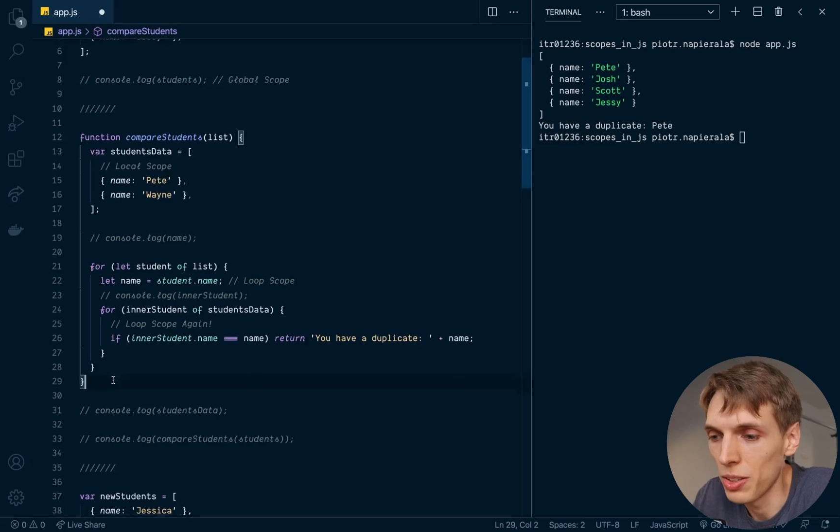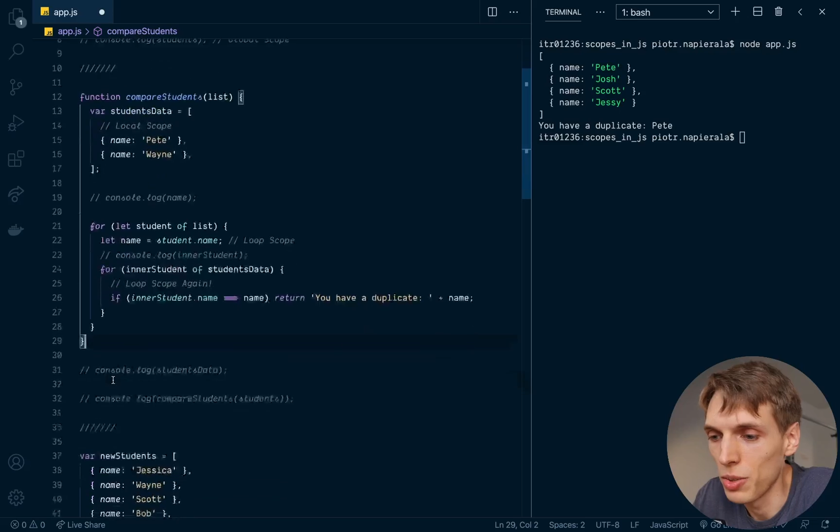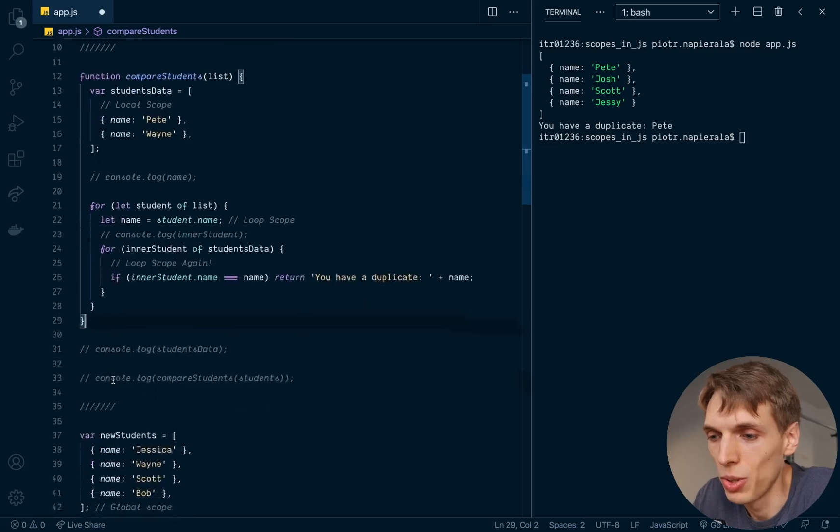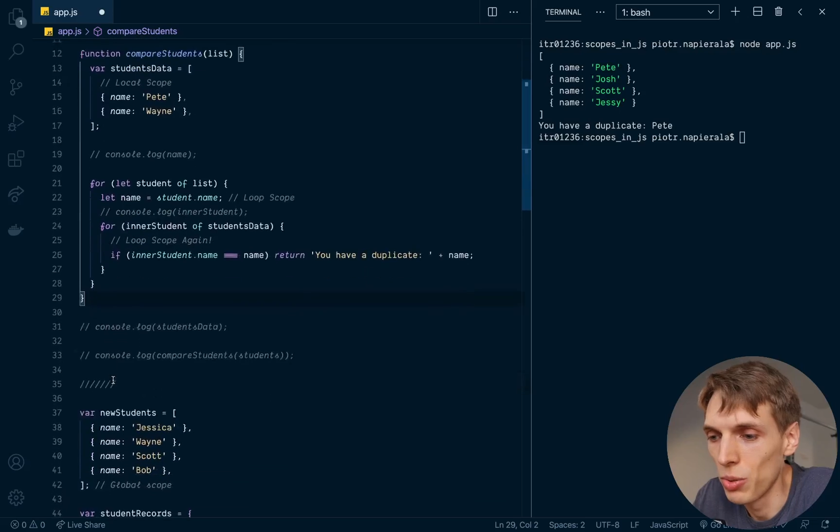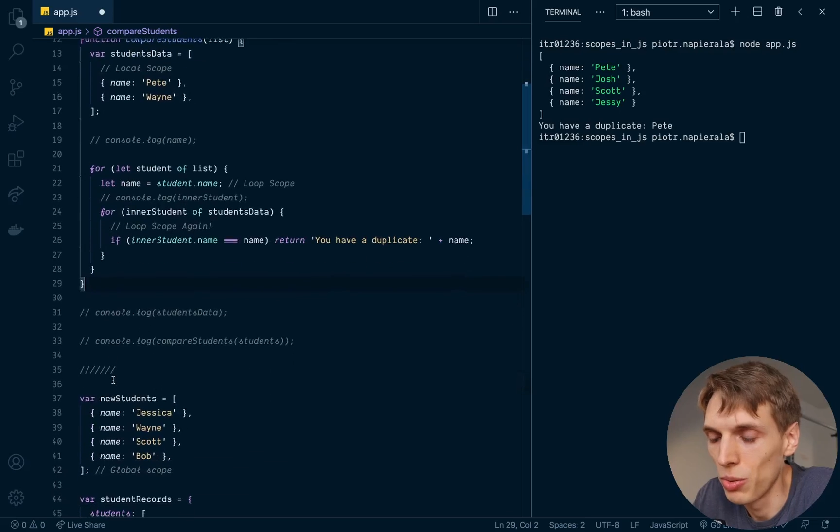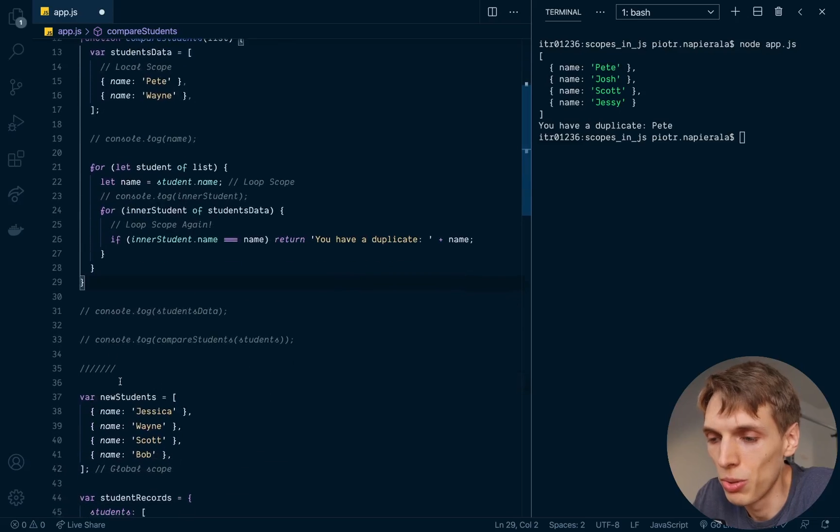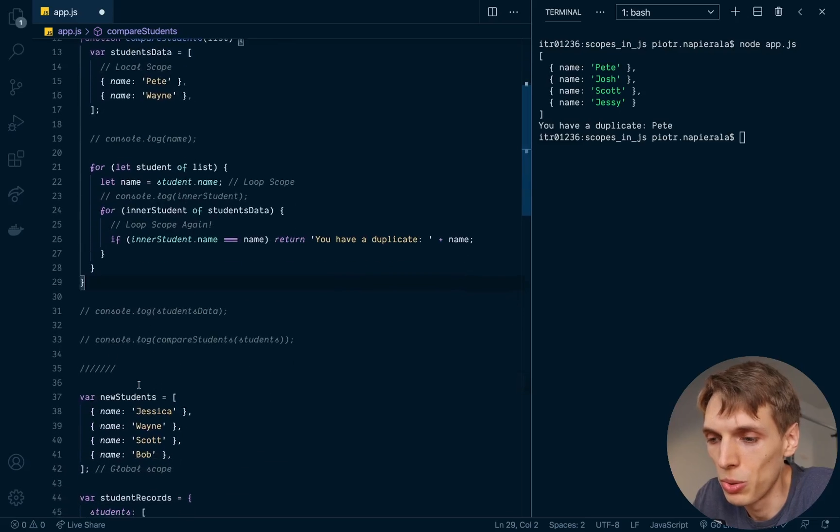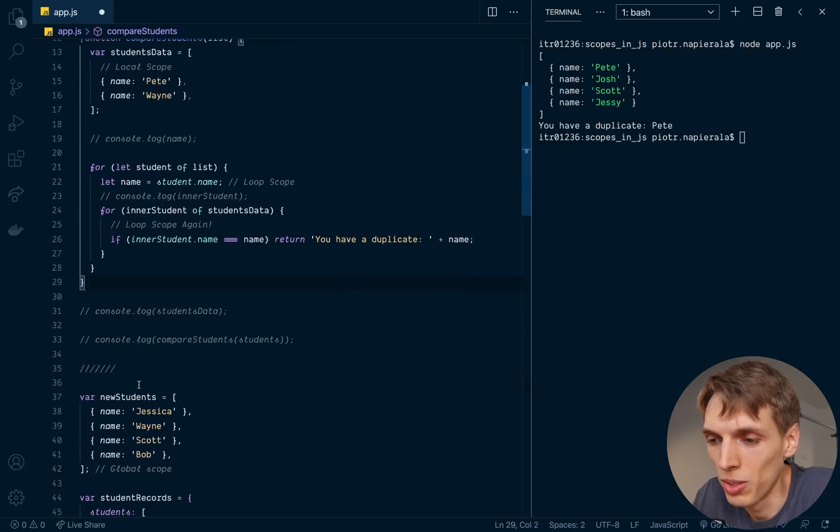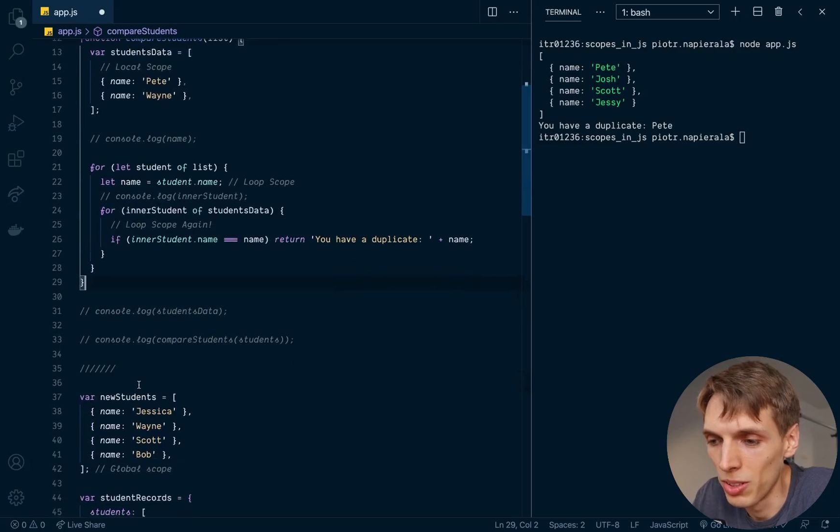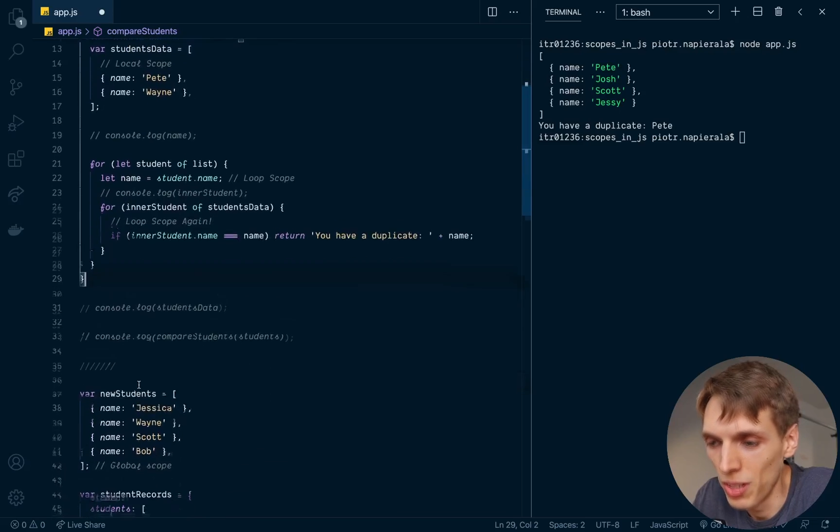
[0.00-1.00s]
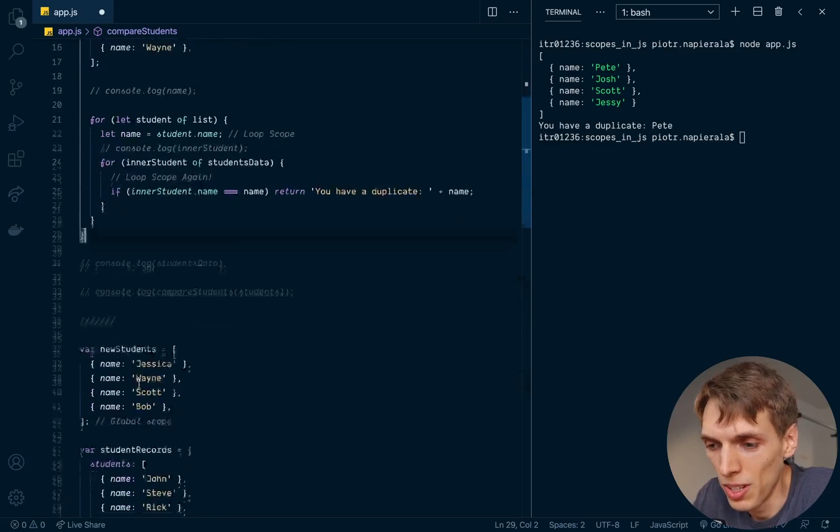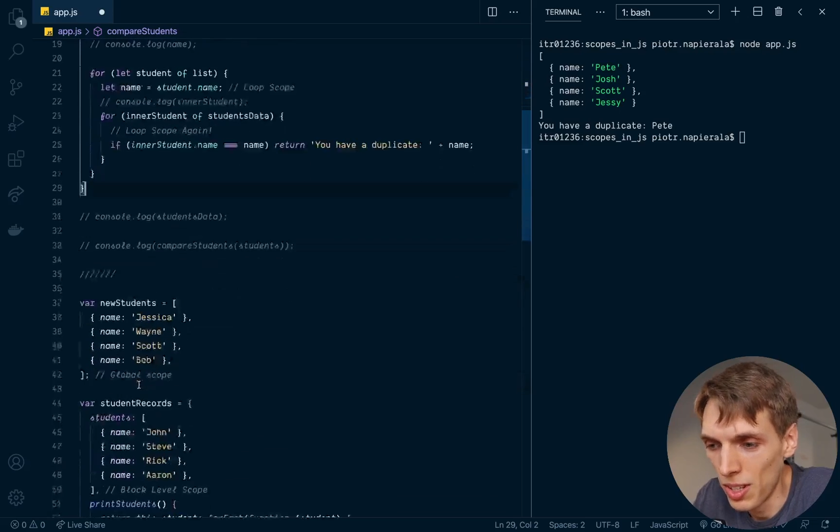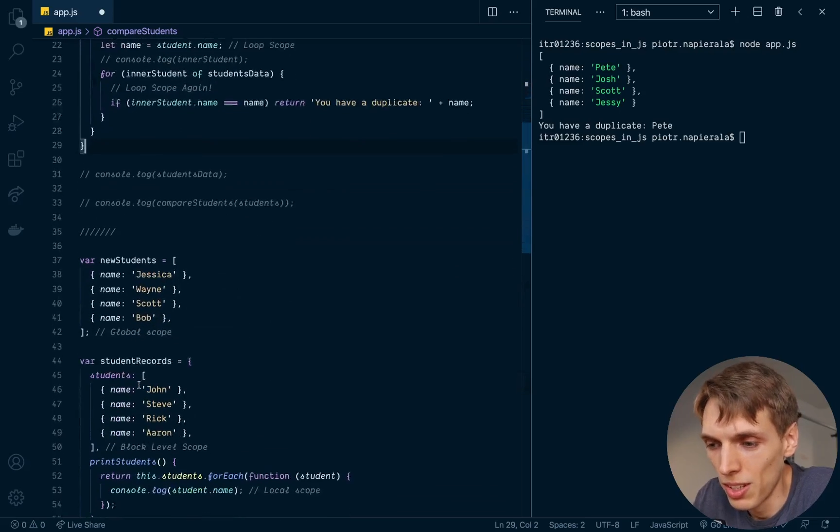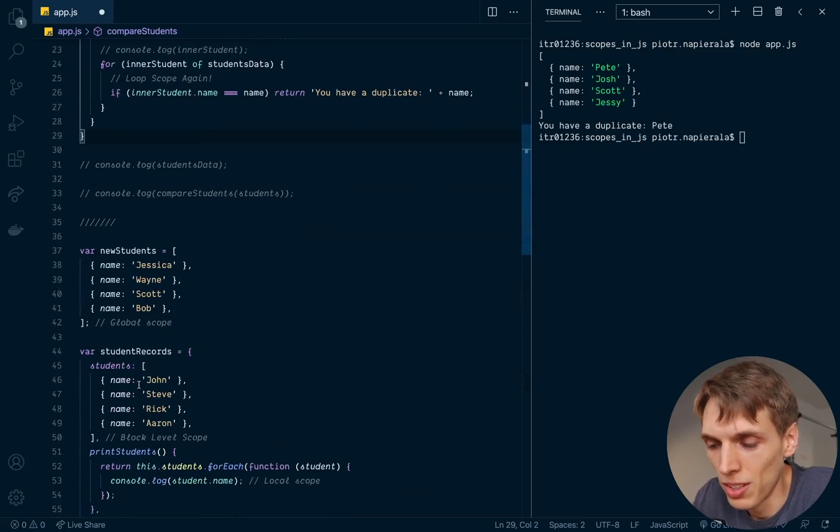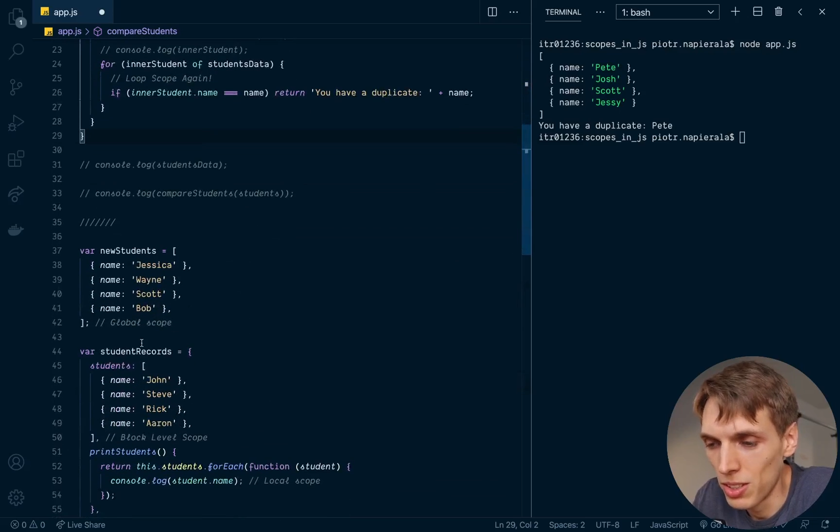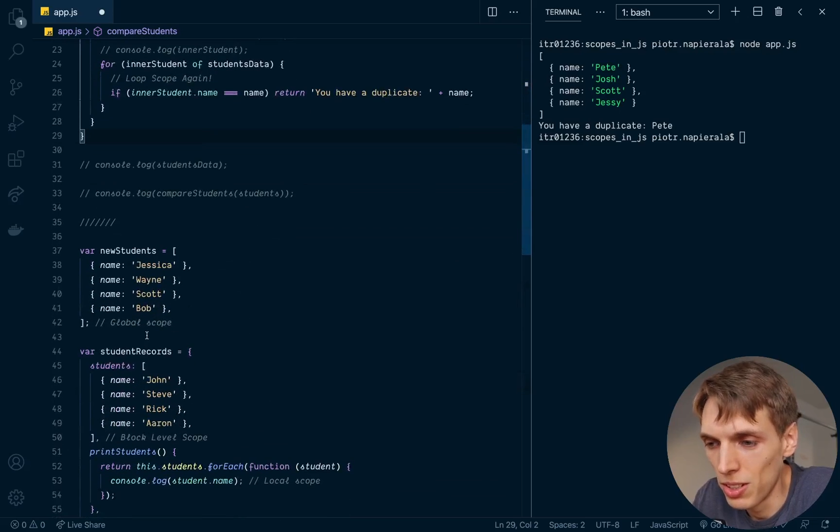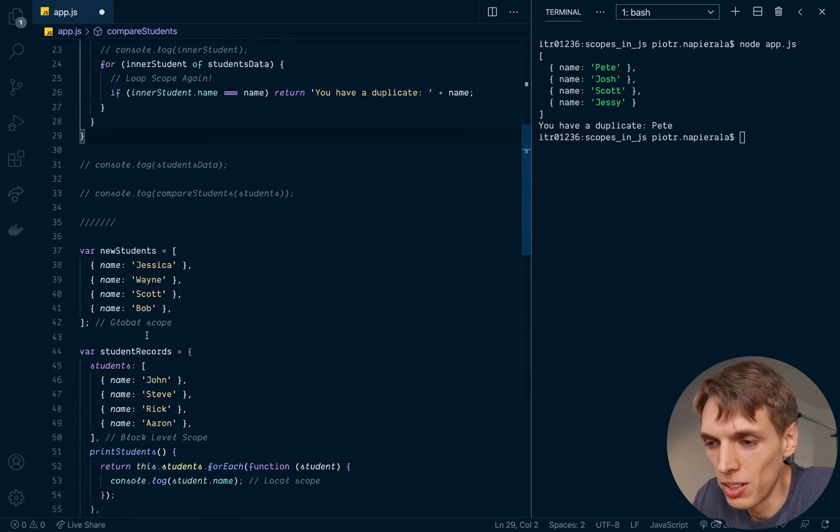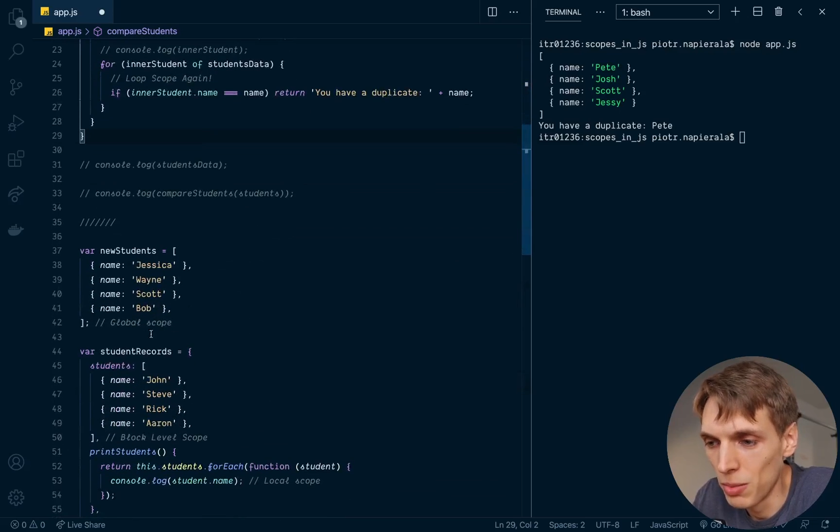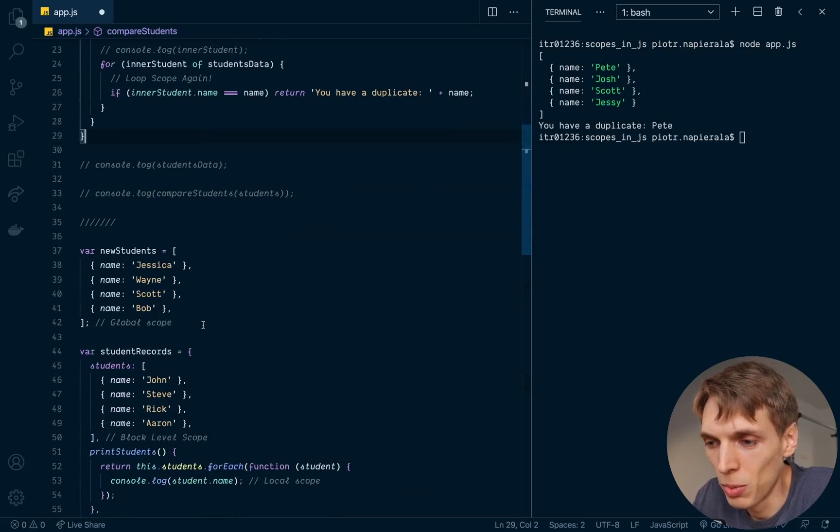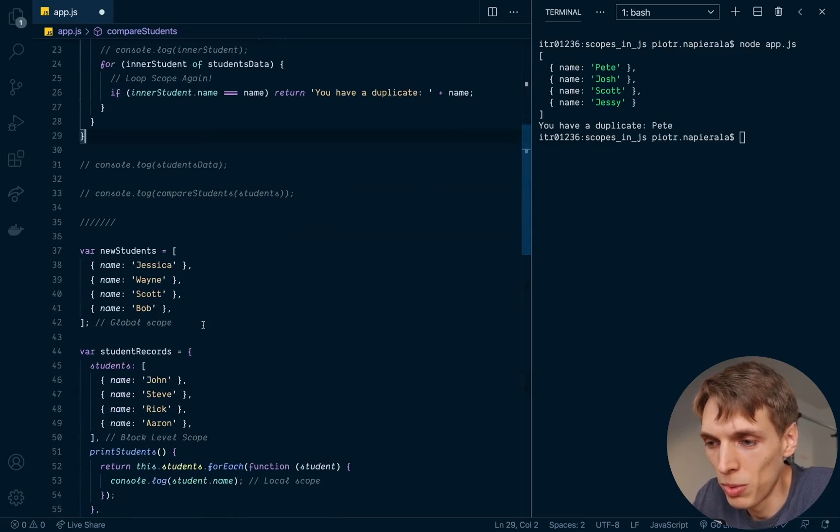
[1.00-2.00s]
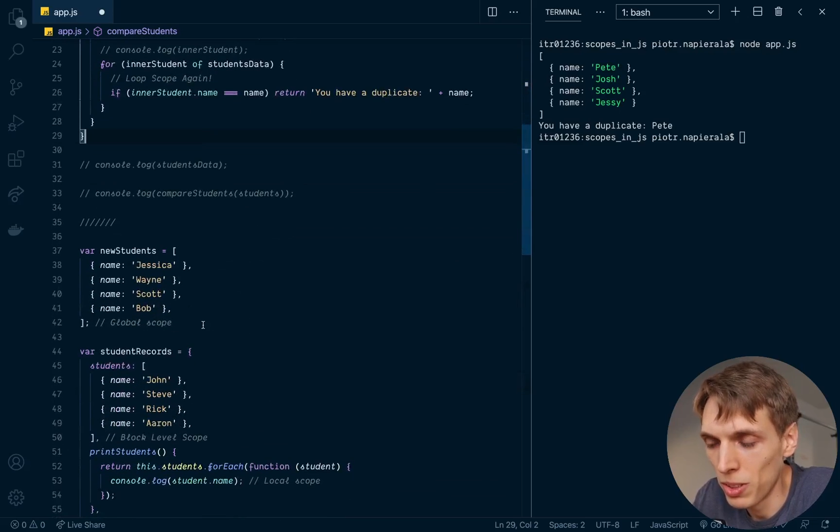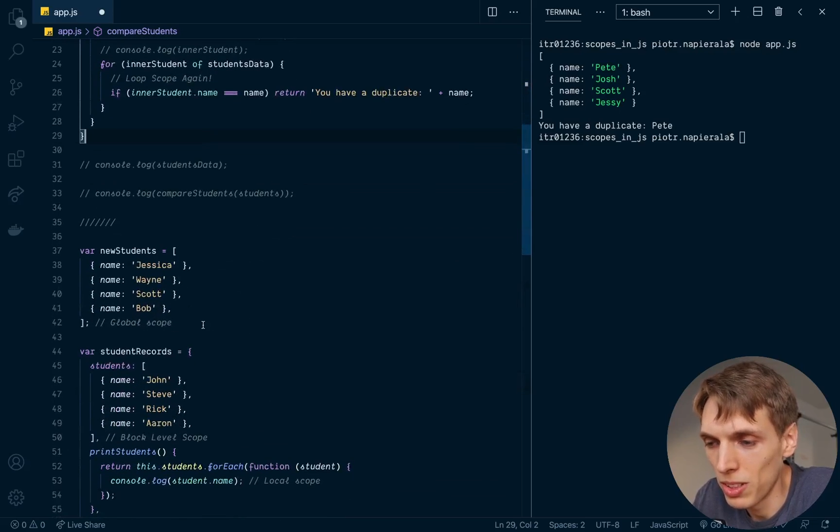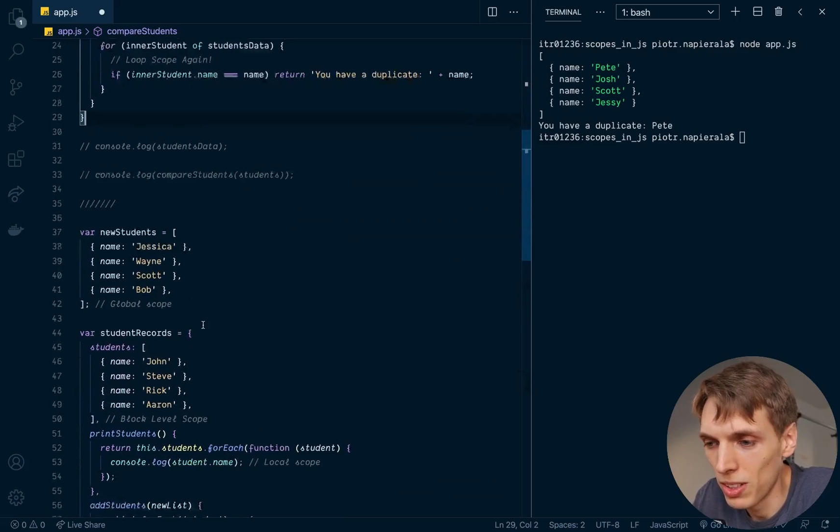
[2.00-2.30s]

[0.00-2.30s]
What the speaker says: which we'll see in the moment.